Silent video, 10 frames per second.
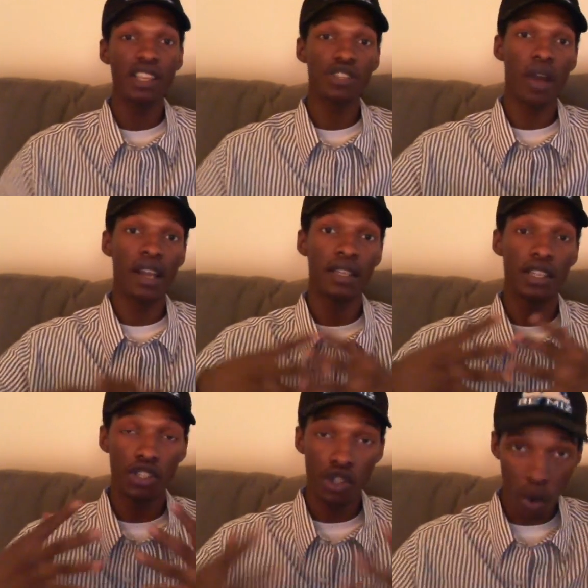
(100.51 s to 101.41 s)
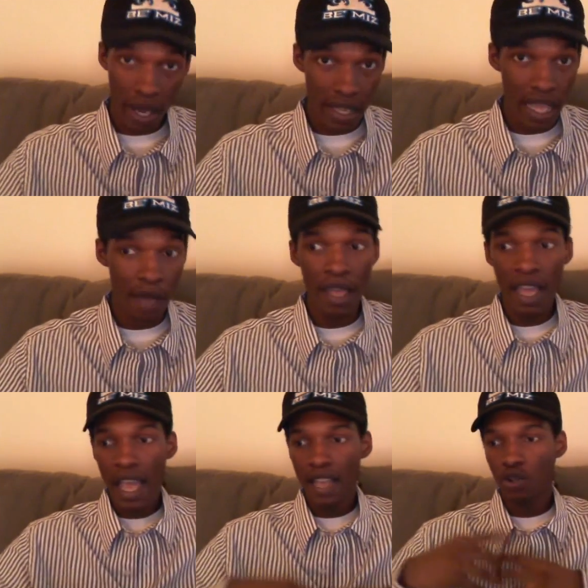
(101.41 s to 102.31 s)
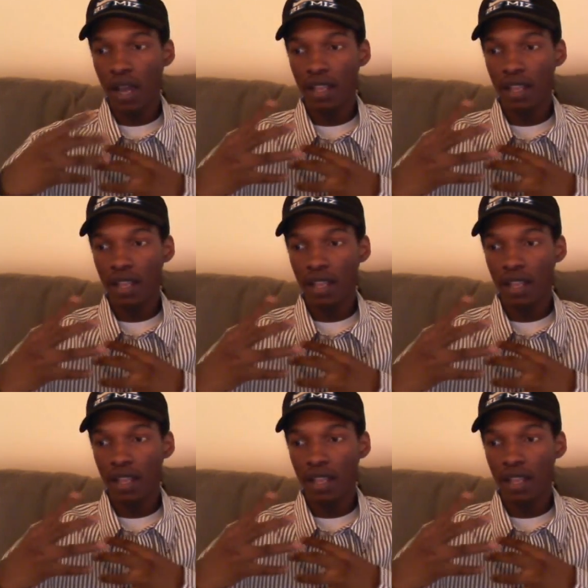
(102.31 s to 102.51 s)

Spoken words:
he's trying to destroy them and